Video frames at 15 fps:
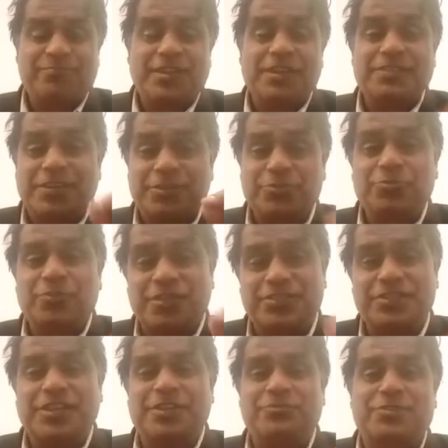that you are a
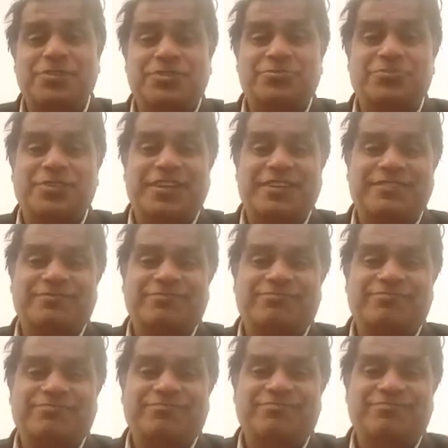genuine student.
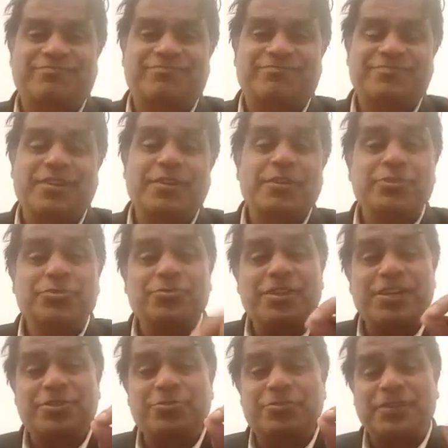You
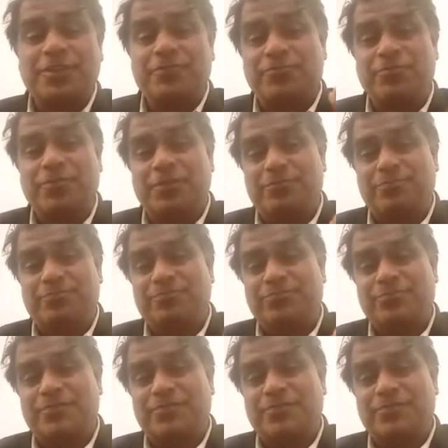need to confirm